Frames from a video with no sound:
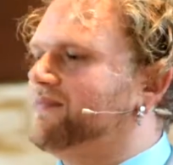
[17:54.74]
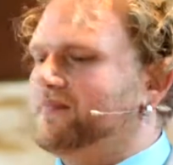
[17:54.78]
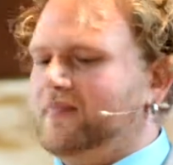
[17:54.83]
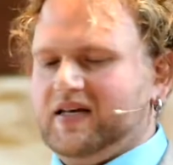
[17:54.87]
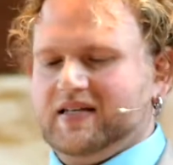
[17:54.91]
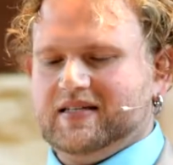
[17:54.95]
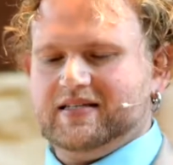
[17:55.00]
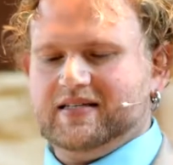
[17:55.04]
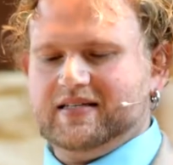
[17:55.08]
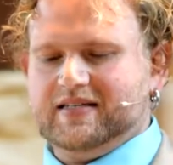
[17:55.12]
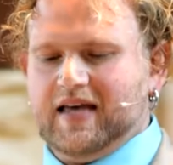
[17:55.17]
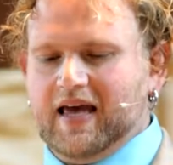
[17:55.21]

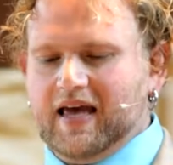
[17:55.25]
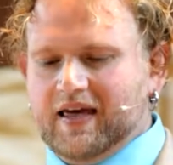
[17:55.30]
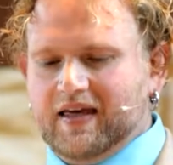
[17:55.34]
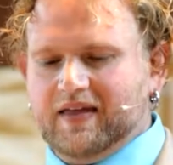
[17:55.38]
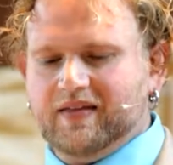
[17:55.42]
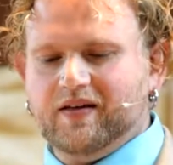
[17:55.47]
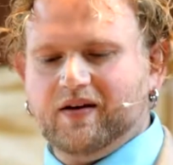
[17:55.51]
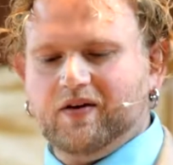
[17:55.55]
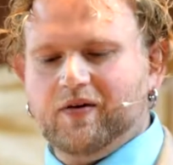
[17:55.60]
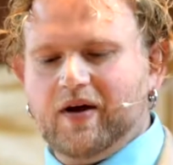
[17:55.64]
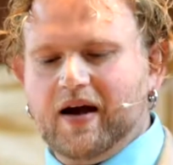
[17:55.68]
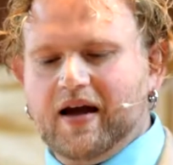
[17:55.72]
Must say
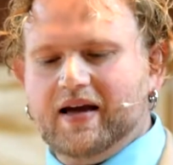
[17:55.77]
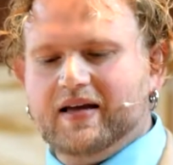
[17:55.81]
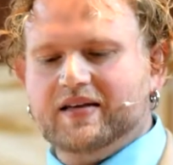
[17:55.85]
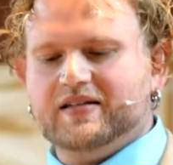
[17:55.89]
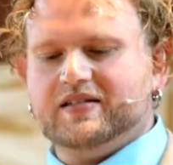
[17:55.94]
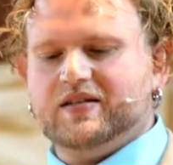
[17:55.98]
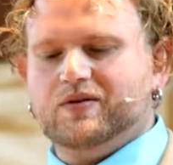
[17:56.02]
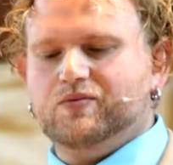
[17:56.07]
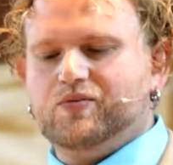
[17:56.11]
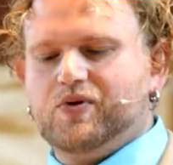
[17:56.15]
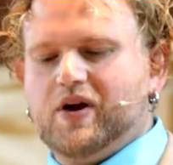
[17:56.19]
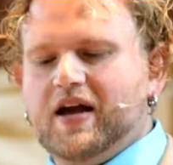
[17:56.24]
the
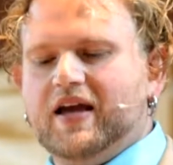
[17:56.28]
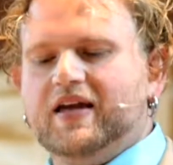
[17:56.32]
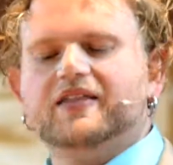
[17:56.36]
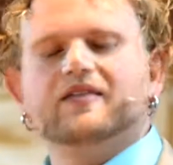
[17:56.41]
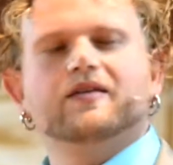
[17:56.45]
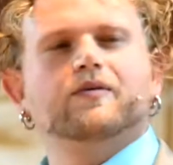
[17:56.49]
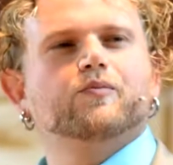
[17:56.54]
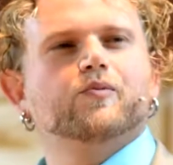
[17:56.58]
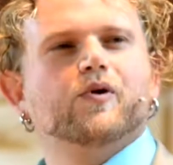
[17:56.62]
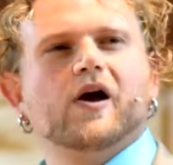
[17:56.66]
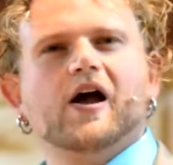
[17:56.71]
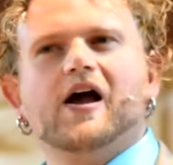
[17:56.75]
grace and break
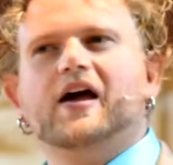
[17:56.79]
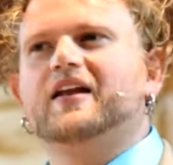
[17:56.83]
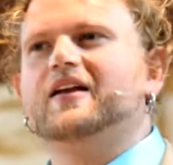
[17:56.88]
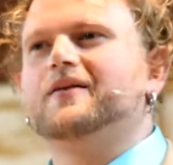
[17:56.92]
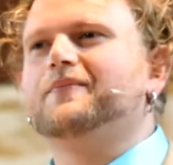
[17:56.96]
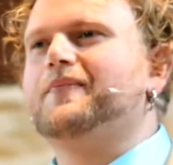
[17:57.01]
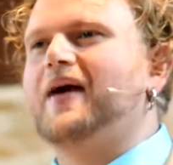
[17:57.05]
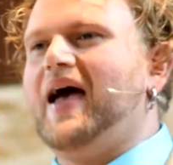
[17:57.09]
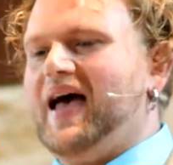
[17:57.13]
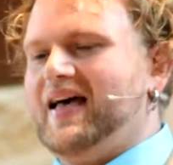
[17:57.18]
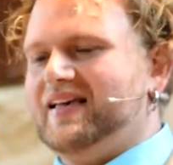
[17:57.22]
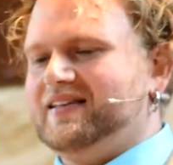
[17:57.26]
the bread
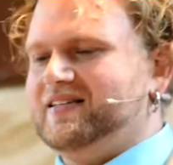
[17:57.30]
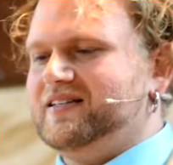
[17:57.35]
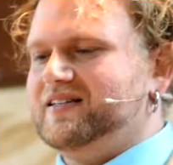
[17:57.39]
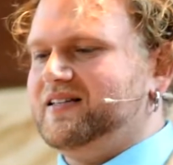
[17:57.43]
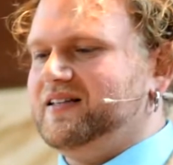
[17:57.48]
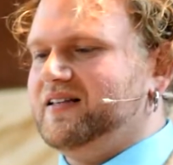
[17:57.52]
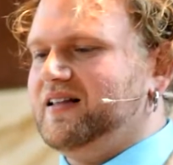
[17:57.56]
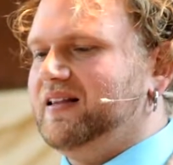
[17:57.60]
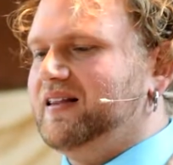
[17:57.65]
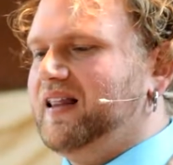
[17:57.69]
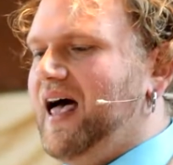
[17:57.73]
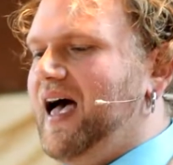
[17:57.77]
and pass it
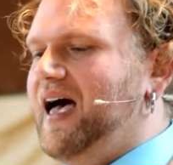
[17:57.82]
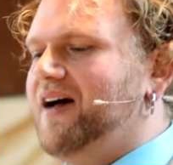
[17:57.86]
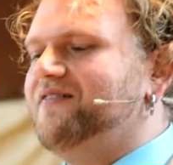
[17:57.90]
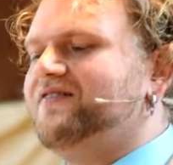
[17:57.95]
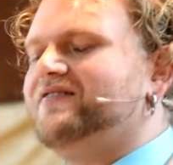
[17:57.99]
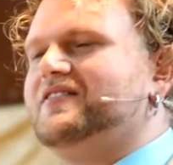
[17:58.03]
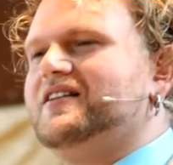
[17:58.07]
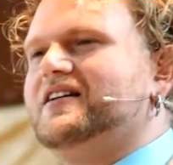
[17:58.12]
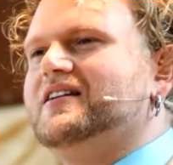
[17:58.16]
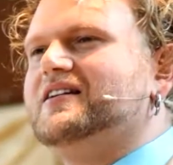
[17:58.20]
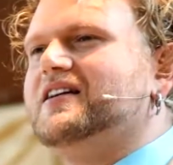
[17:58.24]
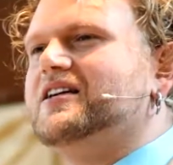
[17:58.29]
to the
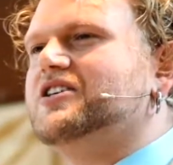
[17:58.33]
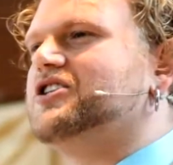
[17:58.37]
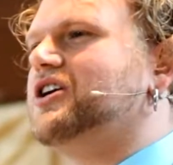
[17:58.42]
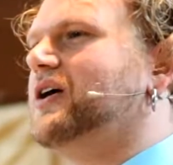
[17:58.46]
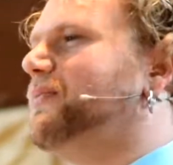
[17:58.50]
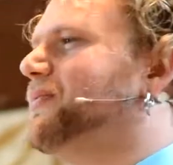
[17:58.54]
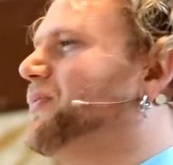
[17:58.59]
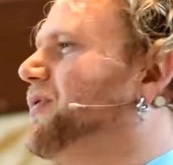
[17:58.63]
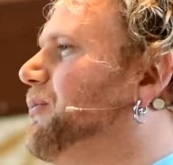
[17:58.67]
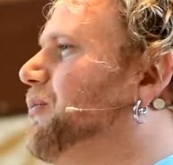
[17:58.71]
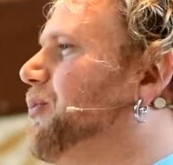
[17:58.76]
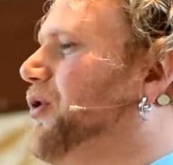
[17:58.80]
left and dish
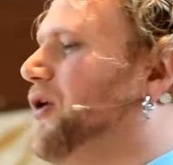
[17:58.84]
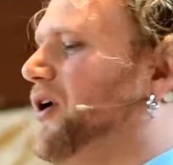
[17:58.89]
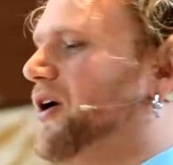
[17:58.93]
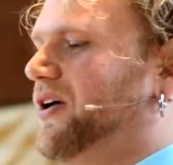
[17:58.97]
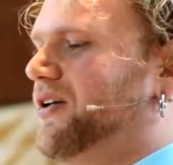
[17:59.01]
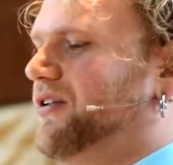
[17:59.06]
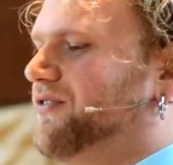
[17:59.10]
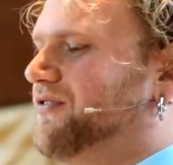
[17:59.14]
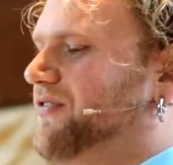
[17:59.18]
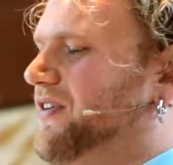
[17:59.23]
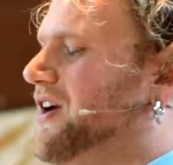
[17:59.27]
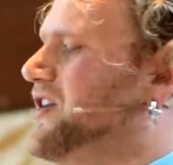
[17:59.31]
up the
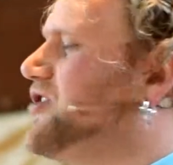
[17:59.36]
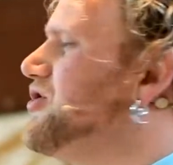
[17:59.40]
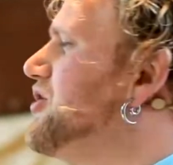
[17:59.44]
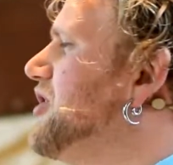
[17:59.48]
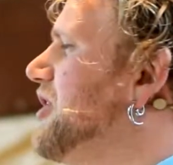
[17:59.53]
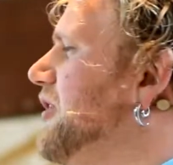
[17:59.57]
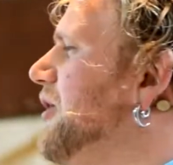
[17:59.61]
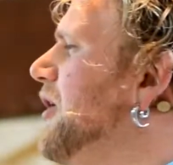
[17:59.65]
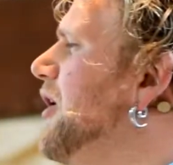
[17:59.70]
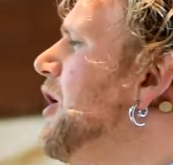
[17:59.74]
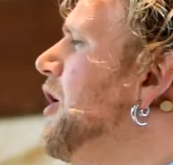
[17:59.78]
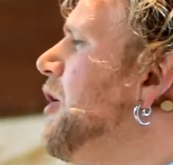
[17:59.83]
broiled fish
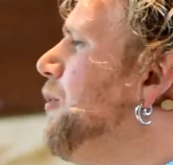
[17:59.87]
or